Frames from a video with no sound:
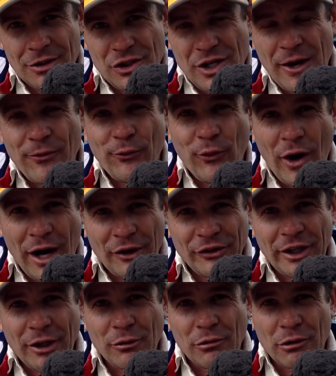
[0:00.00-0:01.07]
Do you know how fast
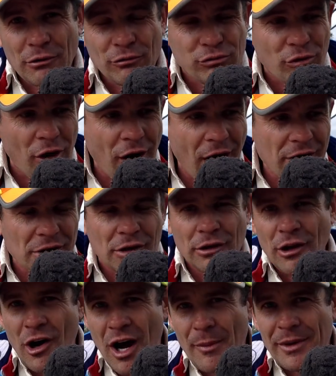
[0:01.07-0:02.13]
they can ride and
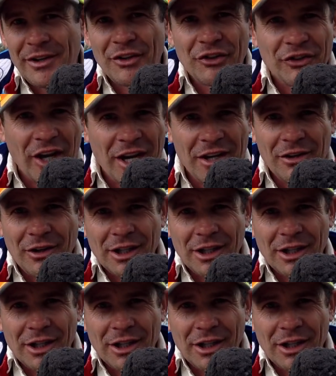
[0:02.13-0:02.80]
climb and descend?